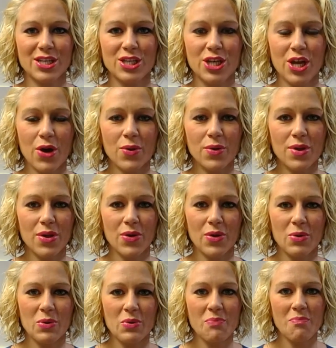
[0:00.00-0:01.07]
to show
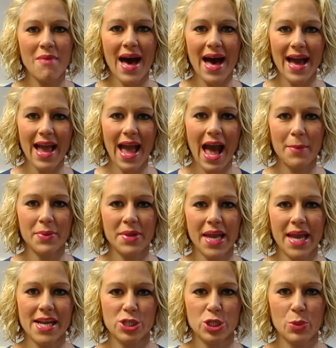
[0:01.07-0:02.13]
you my
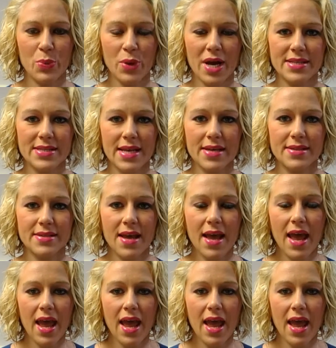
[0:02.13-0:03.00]
application process.